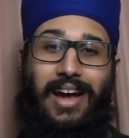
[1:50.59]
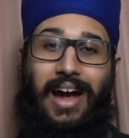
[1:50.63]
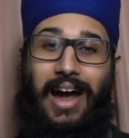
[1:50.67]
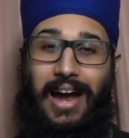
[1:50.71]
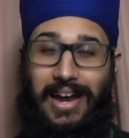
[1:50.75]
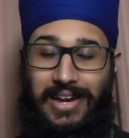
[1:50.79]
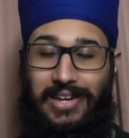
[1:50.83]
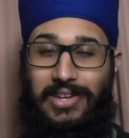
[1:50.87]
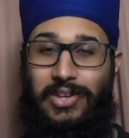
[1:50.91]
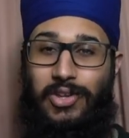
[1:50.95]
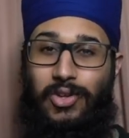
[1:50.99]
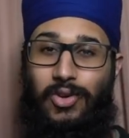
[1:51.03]

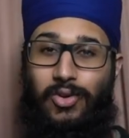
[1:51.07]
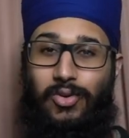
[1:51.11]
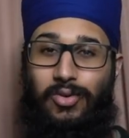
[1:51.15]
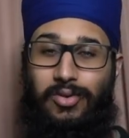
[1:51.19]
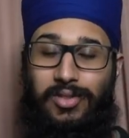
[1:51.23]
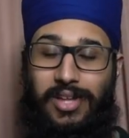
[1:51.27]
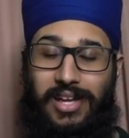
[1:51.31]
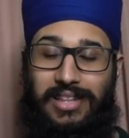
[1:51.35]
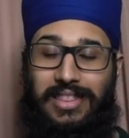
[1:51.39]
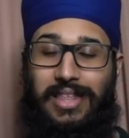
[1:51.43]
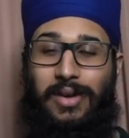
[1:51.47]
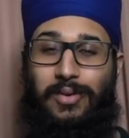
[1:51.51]
I knew
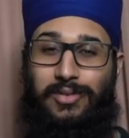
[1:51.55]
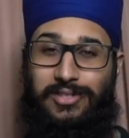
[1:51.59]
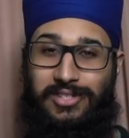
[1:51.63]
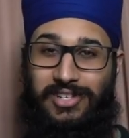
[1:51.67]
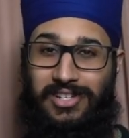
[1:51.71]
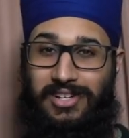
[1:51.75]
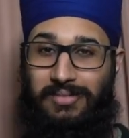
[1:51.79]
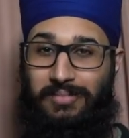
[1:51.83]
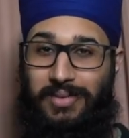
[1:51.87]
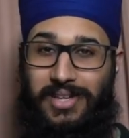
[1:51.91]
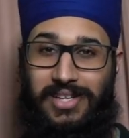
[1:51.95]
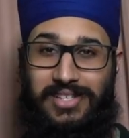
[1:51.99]
that there was
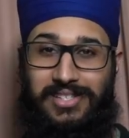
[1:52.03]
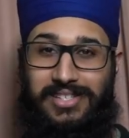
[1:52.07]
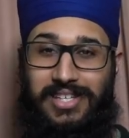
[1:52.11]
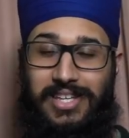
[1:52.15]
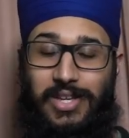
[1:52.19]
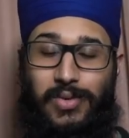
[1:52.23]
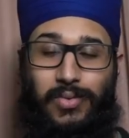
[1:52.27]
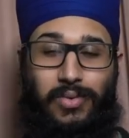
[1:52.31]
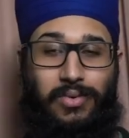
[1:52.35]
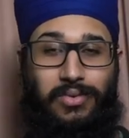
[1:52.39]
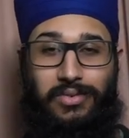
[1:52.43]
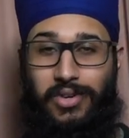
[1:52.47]
gonna be a
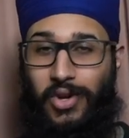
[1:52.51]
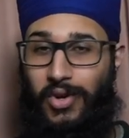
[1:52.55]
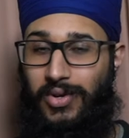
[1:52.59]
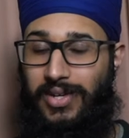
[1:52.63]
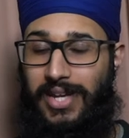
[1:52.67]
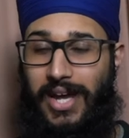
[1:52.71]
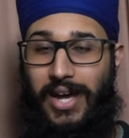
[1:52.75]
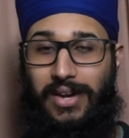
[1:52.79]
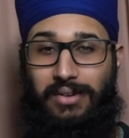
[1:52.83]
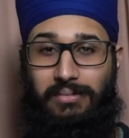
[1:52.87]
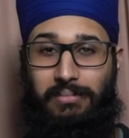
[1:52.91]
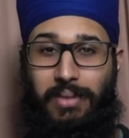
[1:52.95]
sequel, no
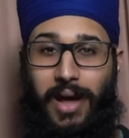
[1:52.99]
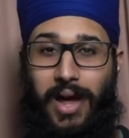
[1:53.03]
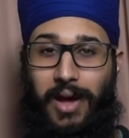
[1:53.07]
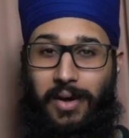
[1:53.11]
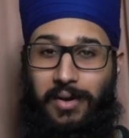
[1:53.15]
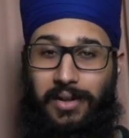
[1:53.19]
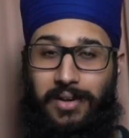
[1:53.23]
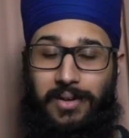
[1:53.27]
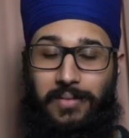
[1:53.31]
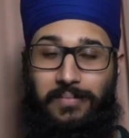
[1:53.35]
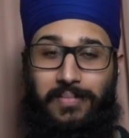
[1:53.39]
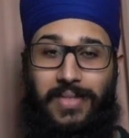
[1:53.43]
doubt
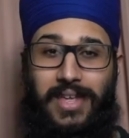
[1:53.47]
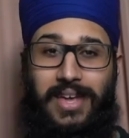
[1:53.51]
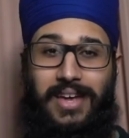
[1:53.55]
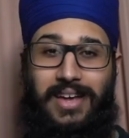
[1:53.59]
about it.